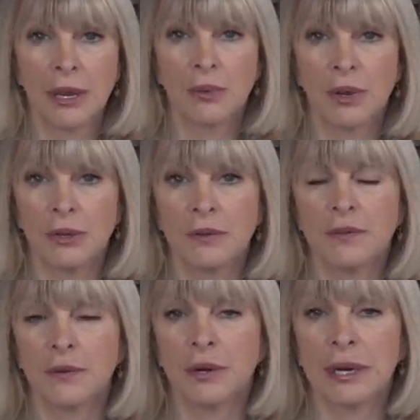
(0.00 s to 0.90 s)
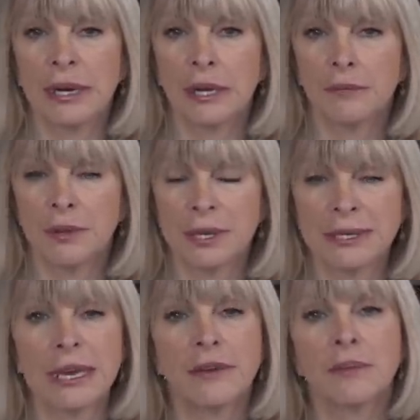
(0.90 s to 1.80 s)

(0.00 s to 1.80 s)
when you fall in love with yourself.